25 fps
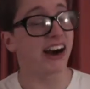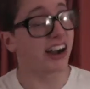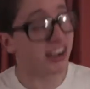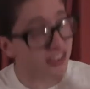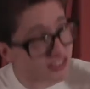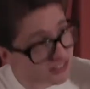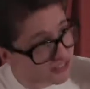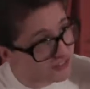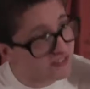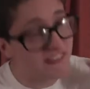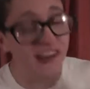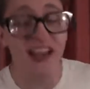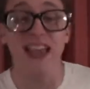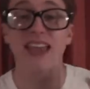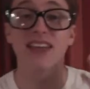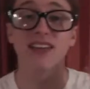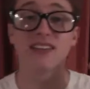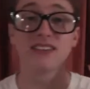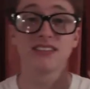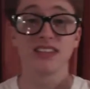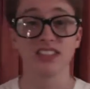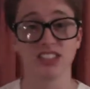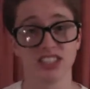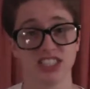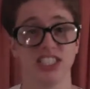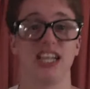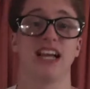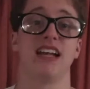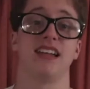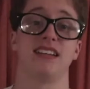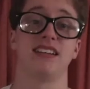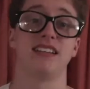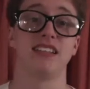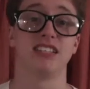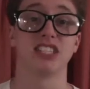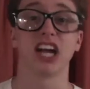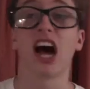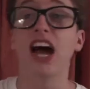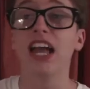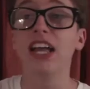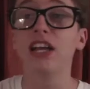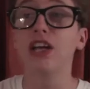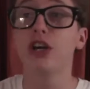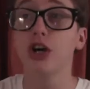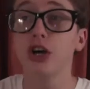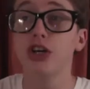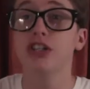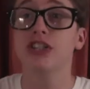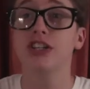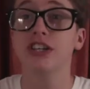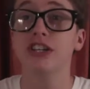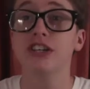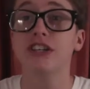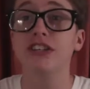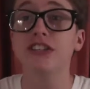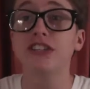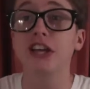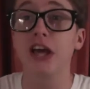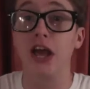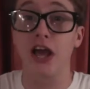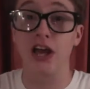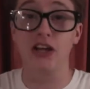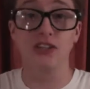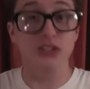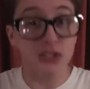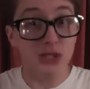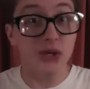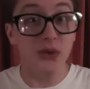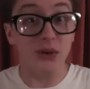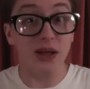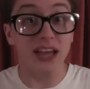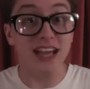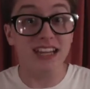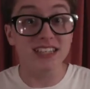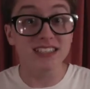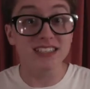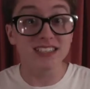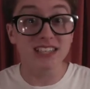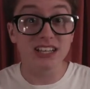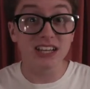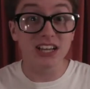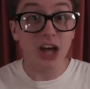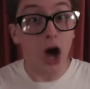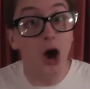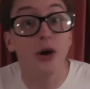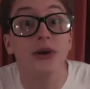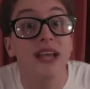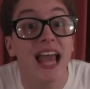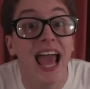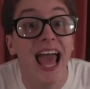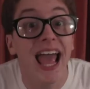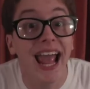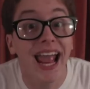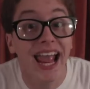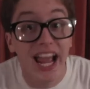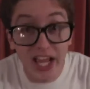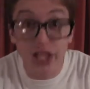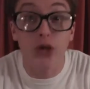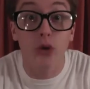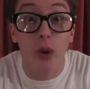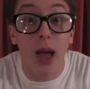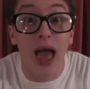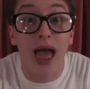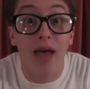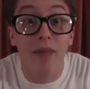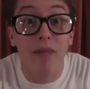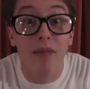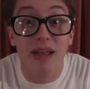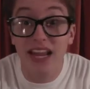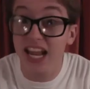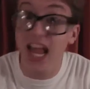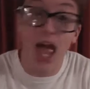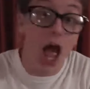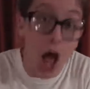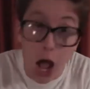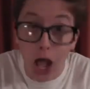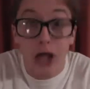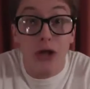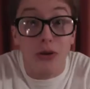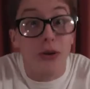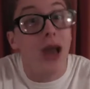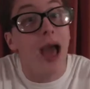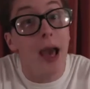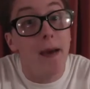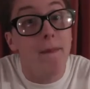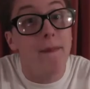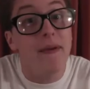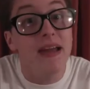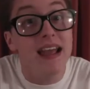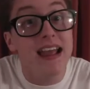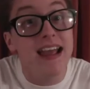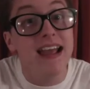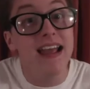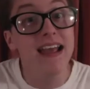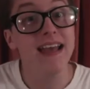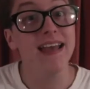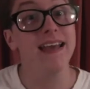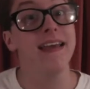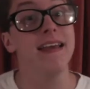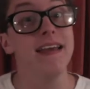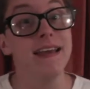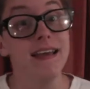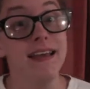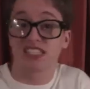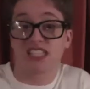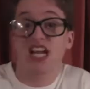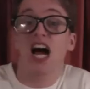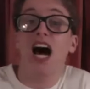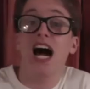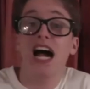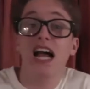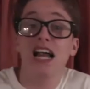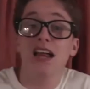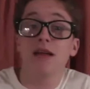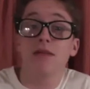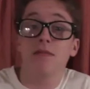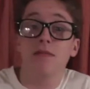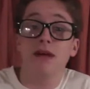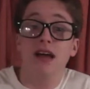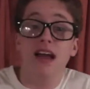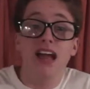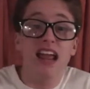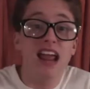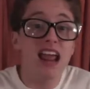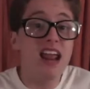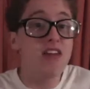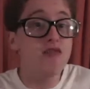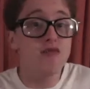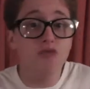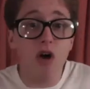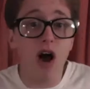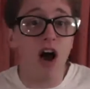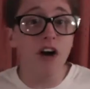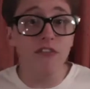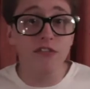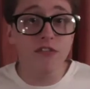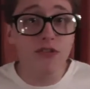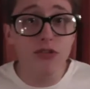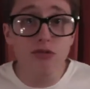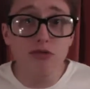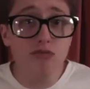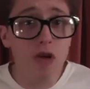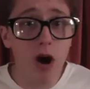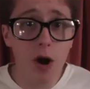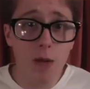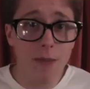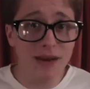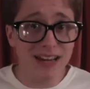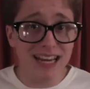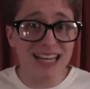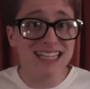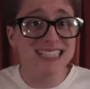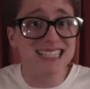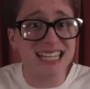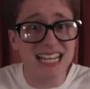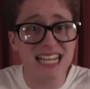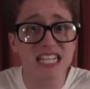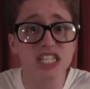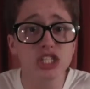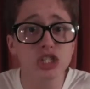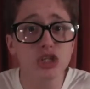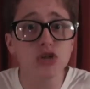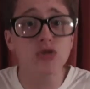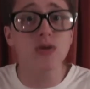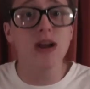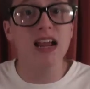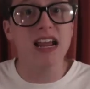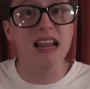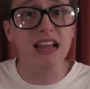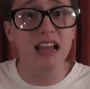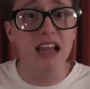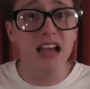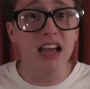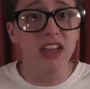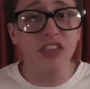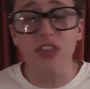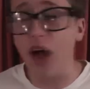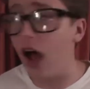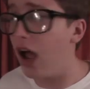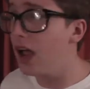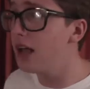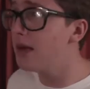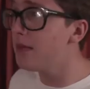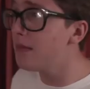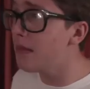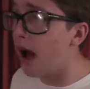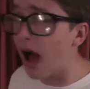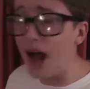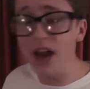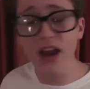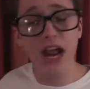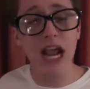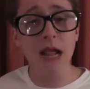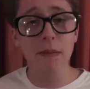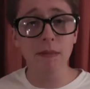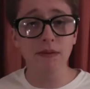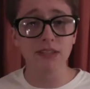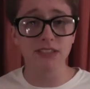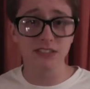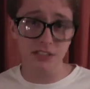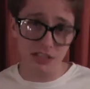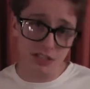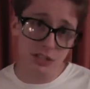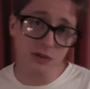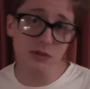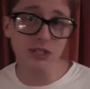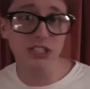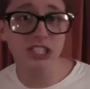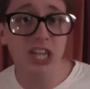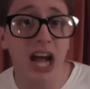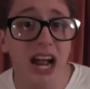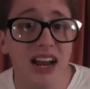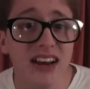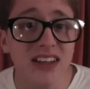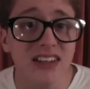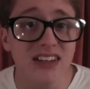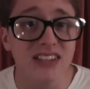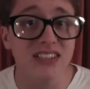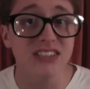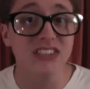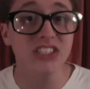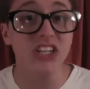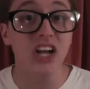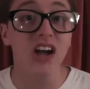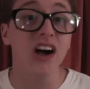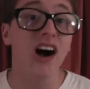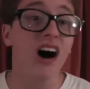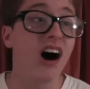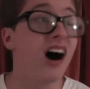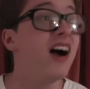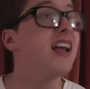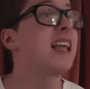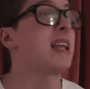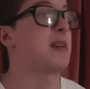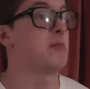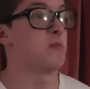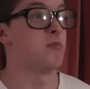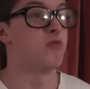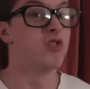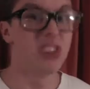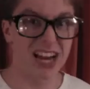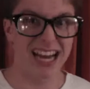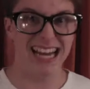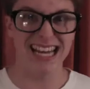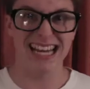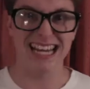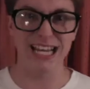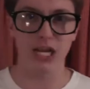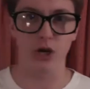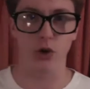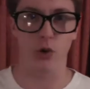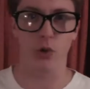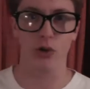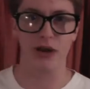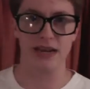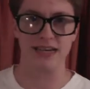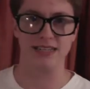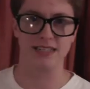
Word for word: I failed the challenge. I couldn't do it, okay? Are you happy? Are you happy? This is the first time in Wrath of the Romanator history that I am unable to do a challenge. I am really annoyed.